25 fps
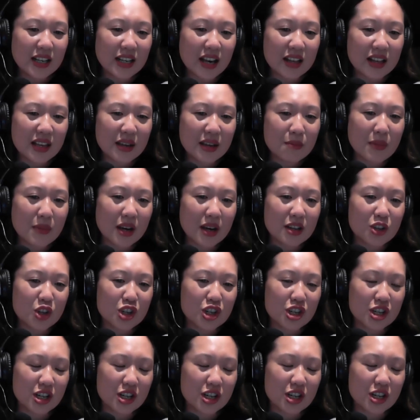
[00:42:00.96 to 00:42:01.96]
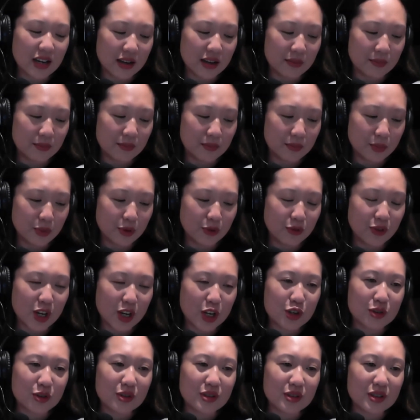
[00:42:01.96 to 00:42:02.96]
there much
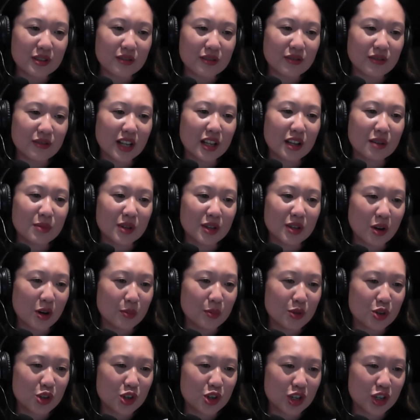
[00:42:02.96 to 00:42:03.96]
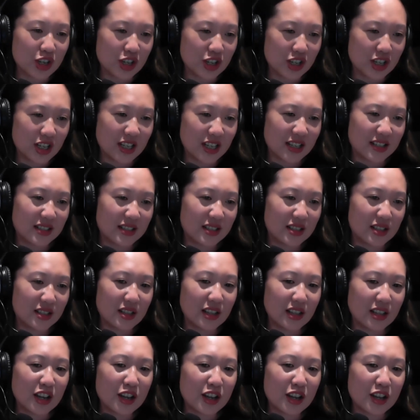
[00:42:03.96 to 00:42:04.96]
professional development opportunities to
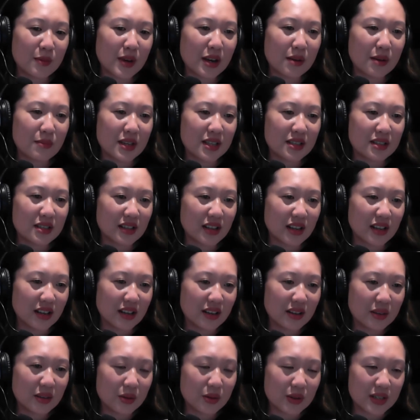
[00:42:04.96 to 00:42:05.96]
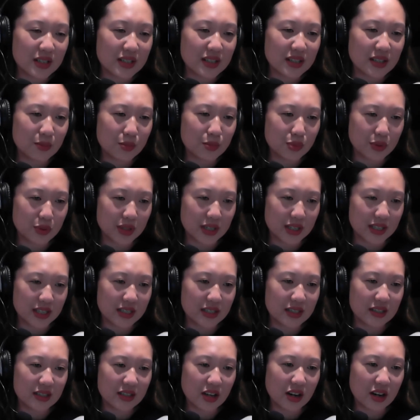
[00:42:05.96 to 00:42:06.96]
learn about mental health, or is it pretty
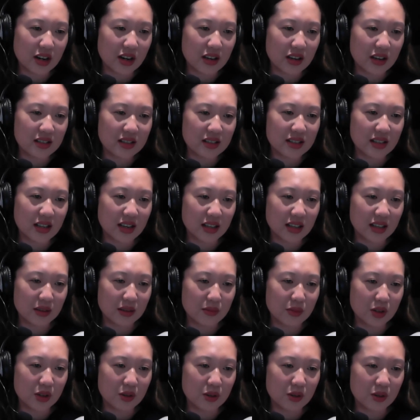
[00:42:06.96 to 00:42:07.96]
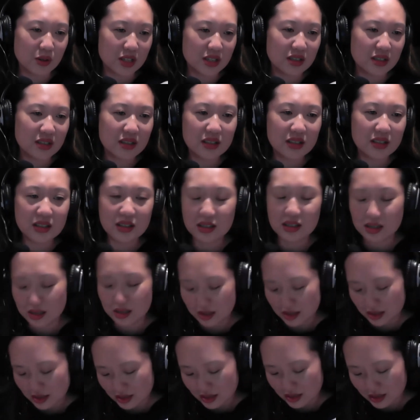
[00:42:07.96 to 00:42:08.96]
scarce at the moment
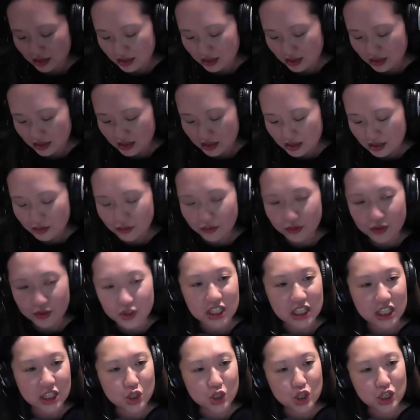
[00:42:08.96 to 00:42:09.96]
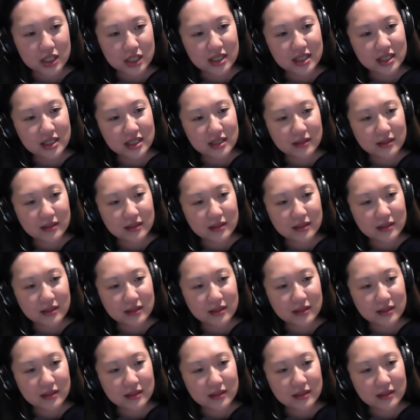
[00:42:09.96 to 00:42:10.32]
for teachers?